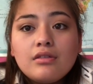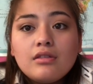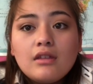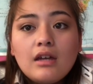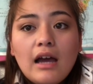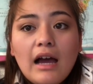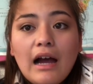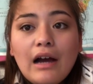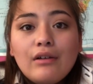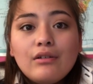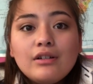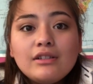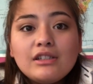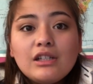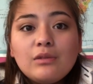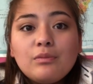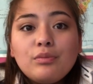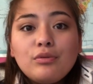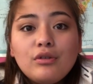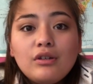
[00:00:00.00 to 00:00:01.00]
the hours
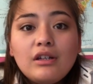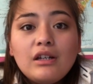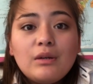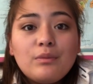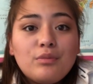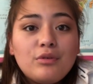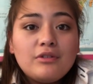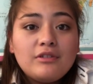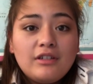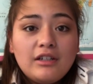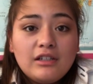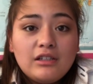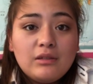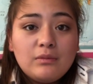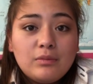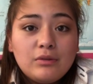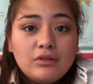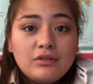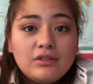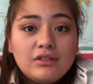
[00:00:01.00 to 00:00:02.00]
are pretty
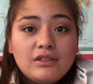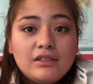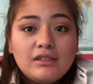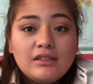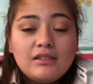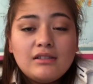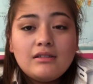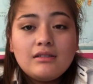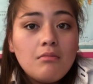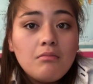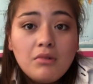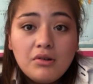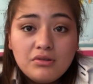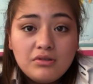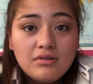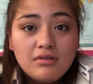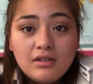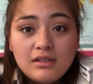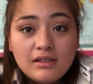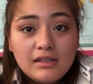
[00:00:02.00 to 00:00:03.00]
unpredictable since
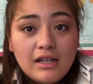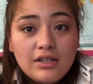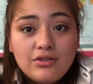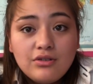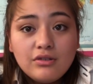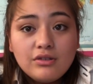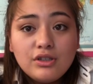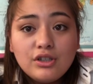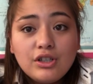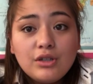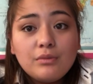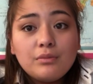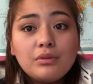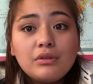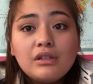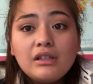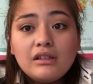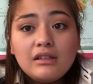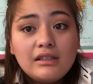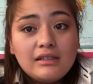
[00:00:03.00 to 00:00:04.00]
most of the schedules are
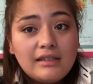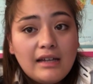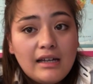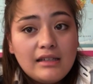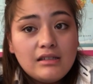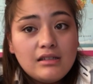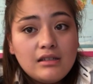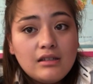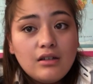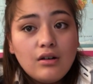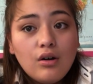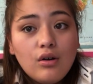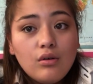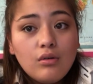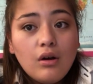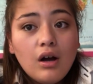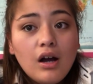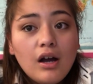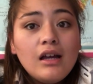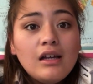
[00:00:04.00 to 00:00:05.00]
completely tied to the
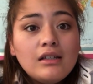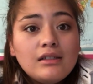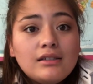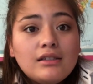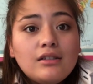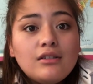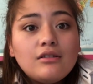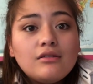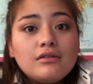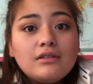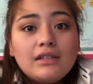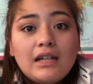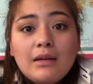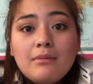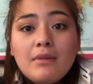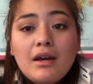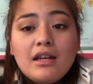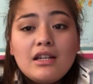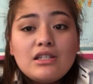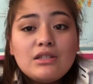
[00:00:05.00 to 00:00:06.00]
OR, so
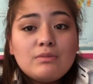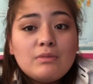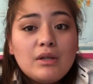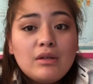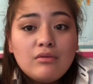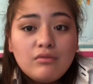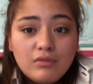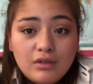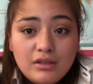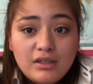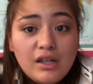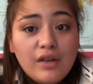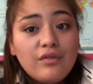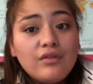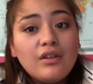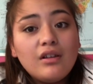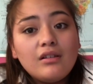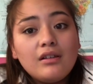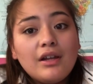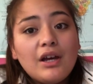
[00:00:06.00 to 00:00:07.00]
time management would
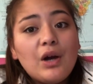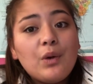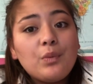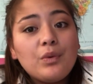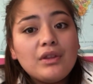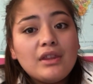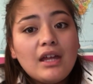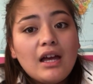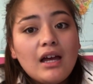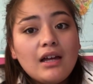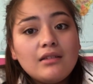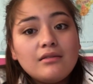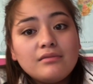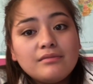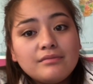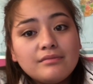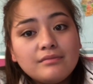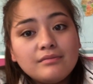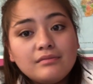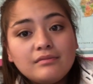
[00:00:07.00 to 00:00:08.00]
definitely help with that.
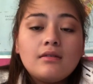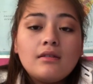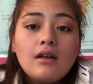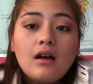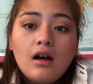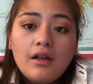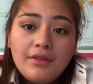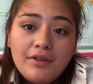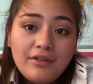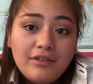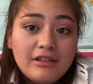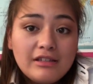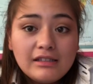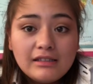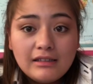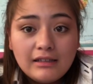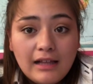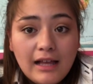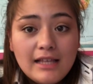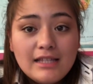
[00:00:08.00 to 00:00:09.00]
Although
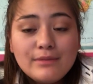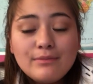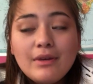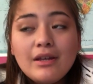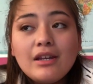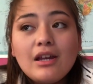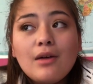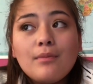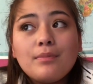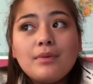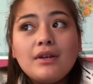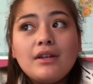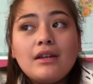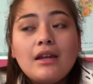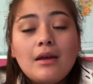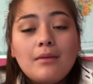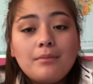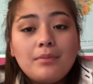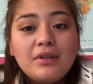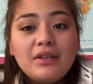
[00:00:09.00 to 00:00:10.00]
this class may not be an
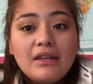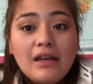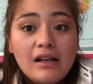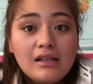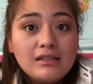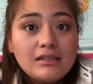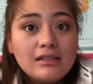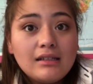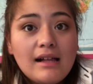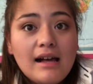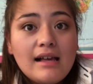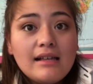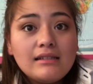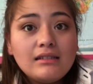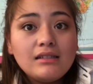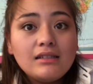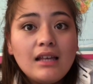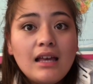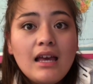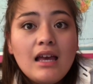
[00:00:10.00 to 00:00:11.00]
MPX
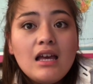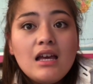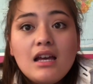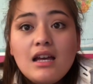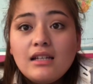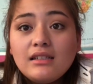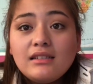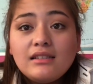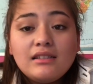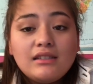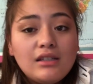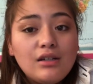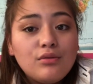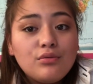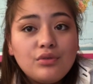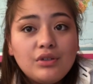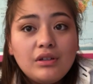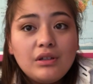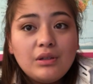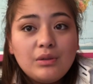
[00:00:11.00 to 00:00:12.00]
class, it's
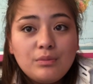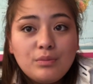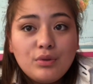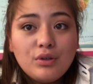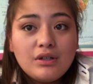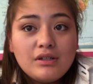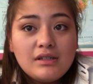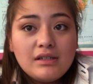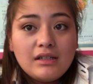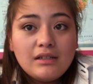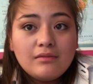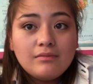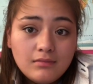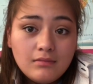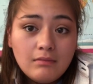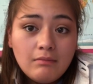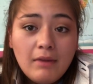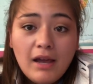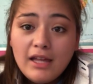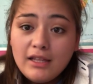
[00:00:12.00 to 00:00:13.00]
still really important.
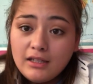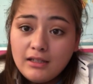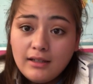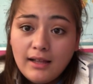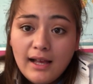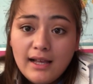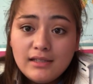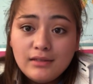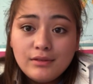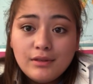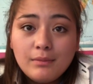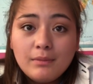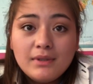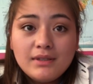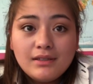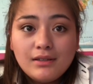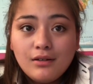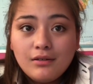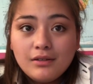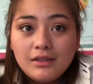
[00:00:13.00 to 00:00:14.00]
Math class with
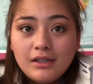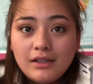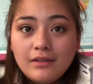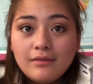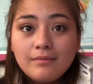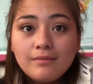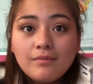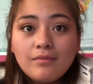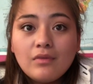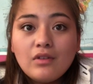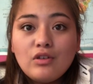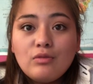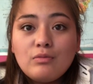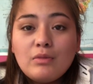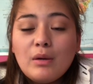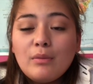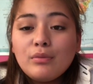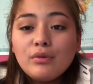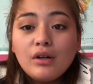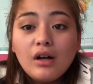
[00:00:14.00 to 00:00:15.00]
Miss Oki.
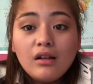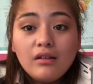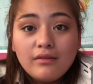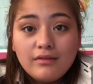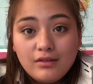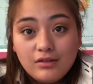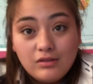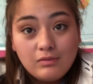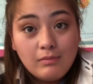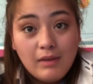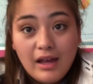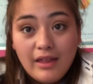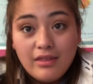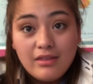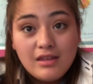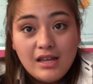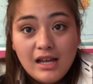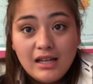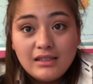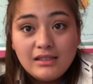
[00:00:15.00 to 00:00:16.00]
Remember all of those math
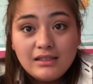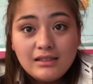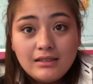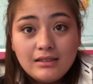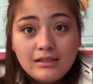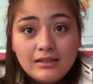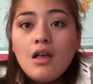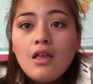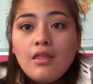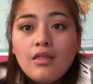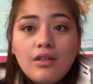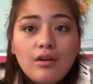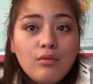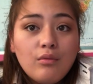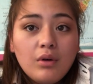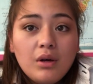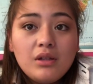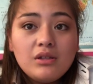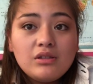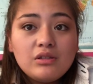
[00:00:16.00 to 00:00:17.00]
tests? The
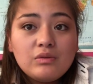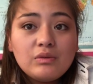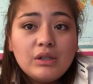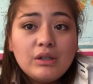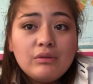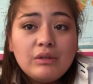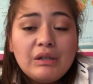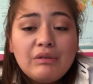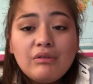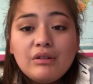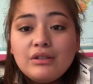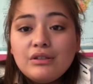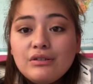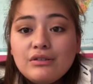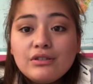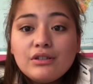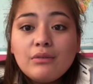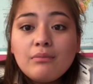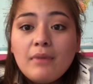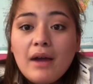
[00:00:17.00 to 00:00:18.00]
ones where we would
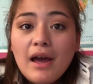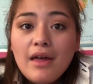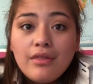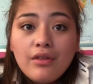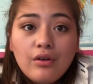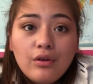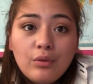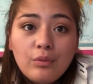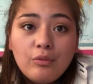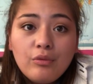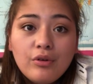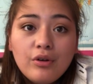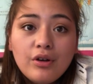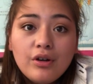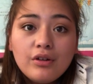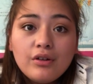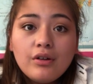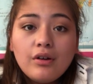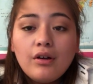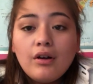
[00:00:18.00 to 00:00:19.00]
use our math
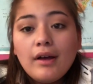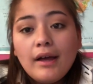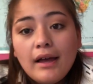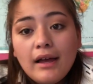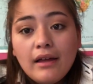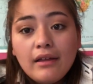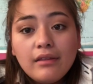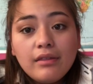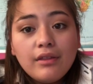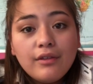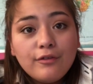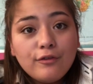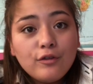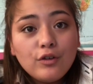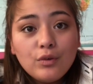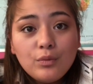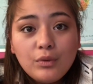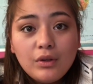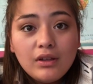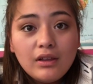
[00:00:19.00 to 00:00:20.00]
homework and the
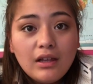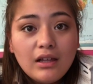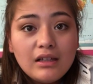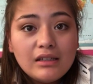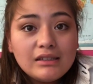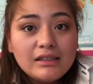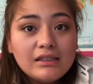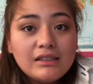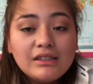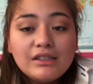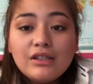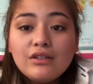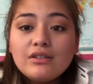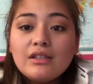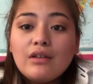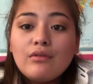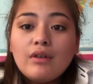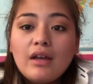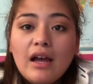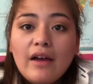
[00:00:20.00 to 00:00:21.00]
formulas and skills
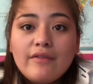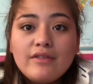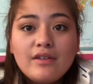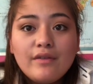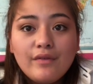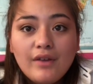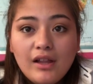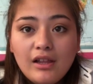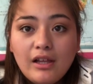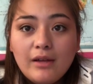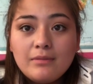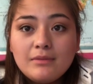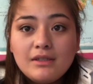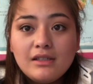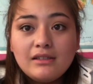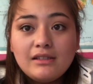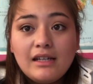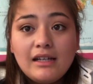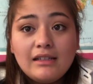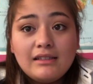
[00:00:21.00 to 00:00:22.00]
that we have developed
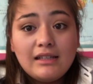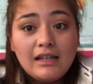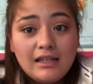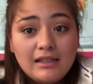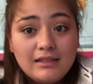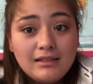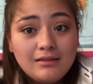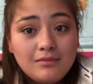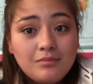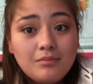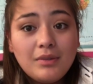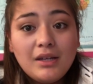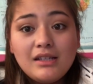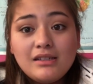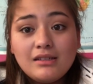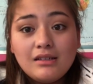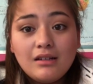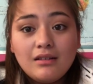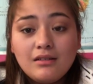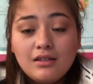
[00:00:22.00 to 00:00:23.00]
to take tests
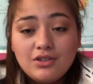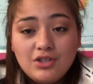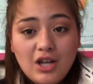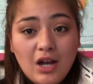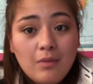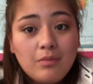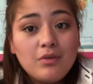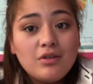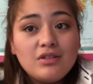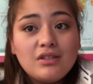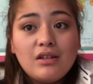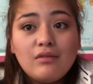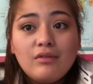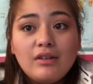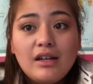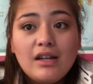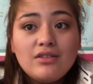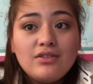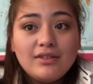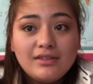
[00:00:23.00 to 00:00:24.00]
based on the chapters that
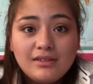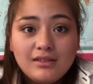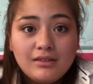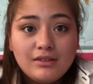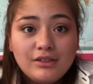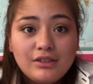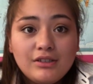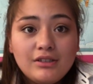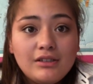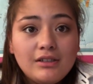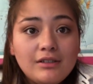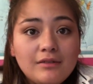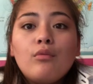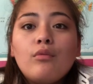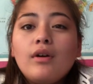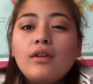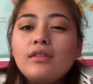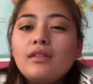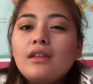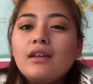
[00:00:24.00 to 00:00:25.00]
we had just learned.
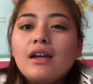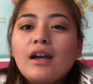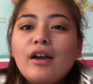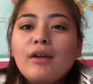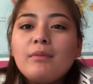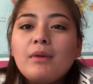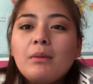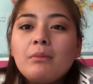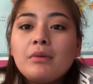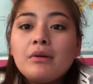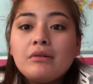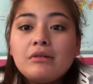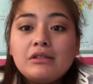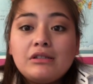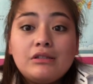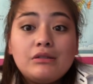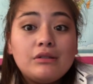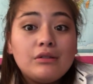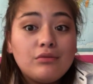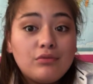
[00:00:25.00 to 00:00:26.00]
One thing I remember
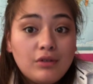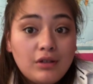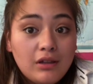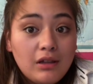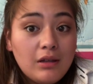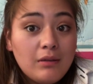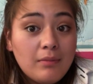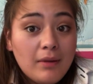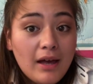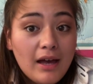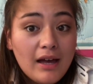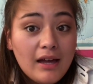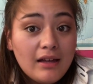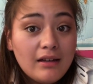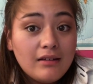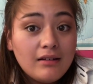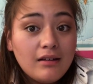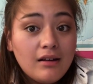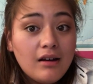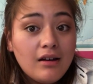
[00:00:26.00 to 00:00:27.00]
was doing really
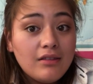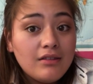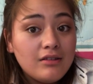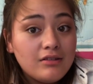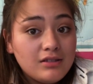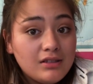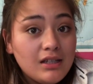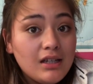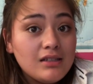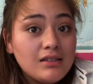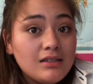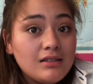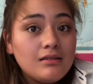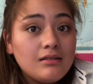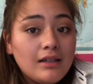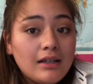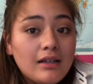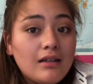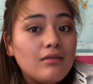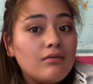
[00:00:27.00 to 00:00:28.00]
bad on those tests,
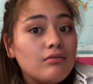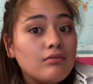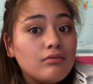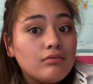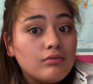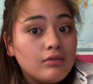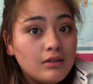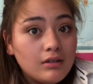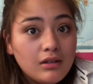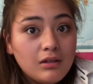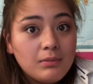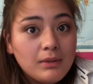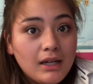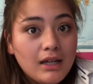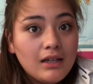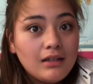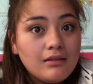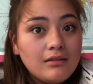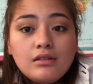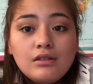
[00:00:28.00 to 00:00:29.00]
like really
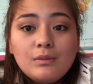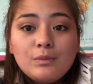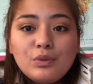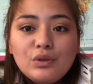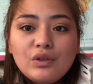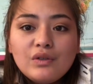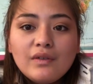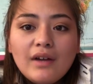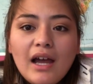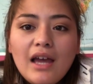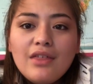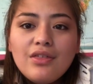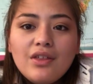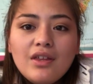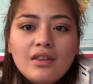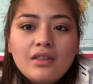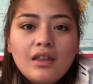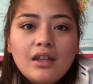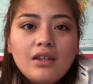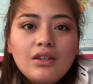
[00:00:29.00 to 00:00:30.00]
bad. To improve, I
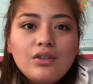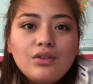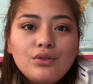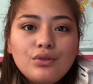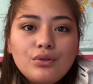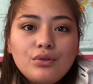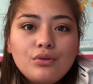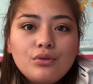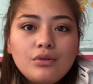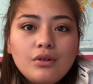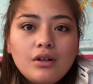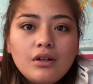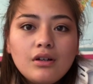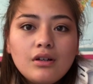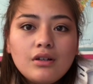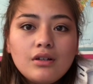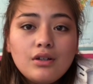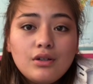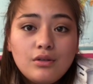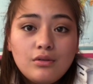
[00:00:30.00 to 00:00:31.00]
think that you
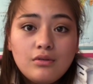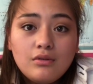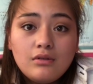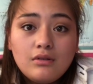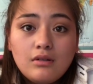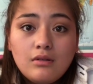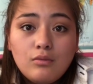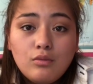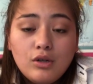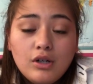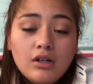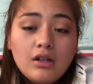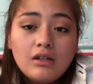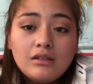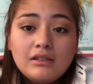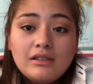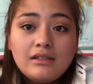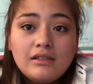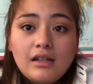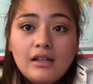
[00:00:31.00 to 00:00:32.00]
could work
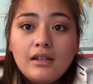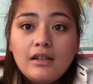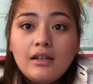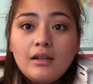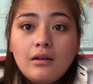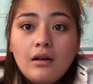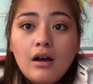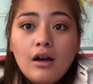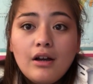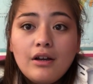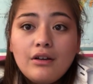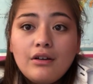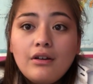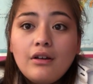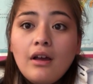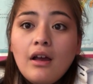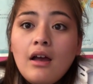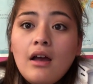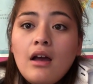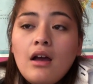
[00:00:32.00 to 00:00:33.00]
on studying
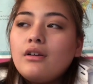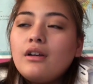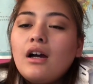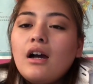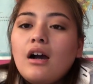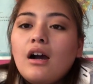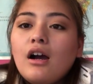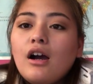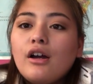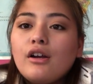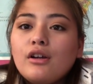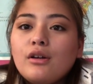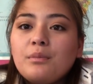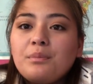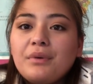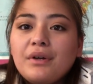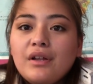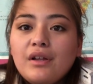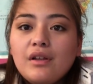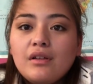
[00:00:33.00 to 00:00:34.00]
harder. Not
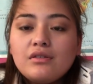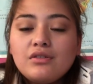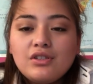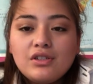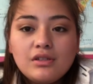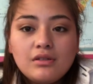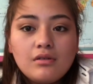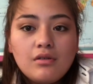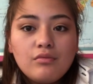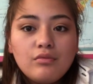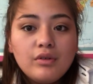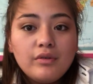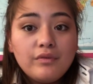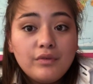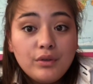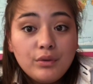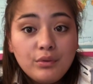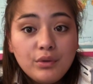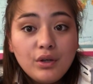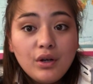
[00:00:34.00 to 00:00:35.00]
harder, but just
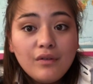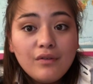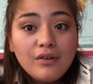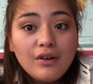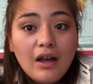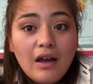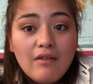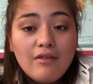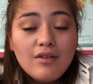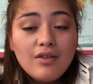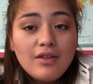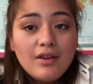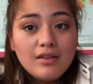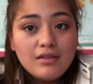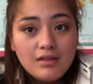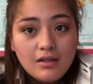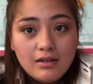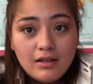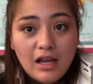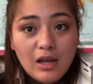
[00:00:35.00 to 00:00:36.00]
reviewing over
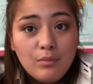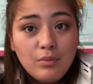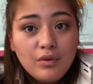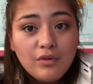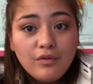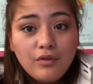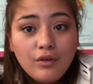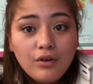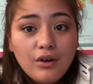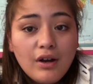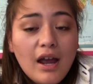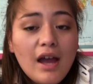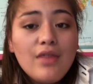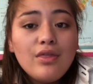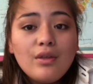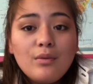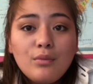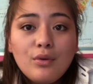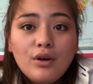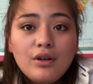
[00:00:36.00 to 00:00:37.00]
everything the night before
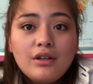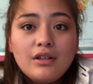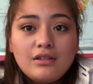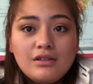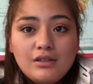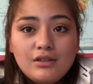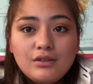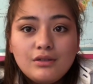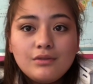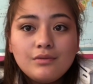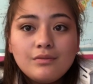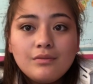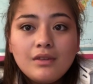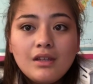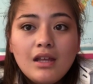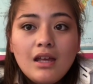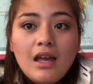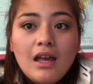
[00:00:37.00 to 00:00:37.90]
and the morning too.